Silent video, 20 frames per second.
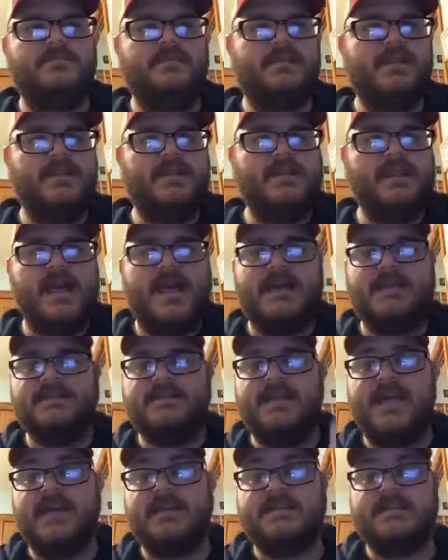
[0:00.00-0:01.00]
click the X
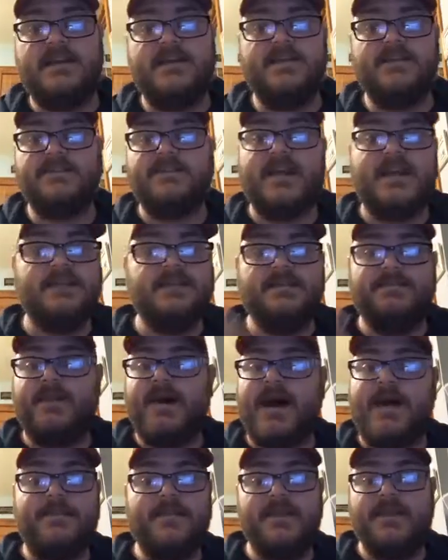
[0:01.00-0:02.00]
out of your site, is it
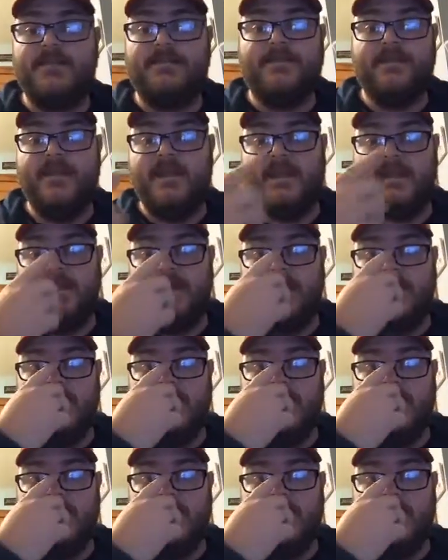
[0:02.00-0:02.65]
popping up then?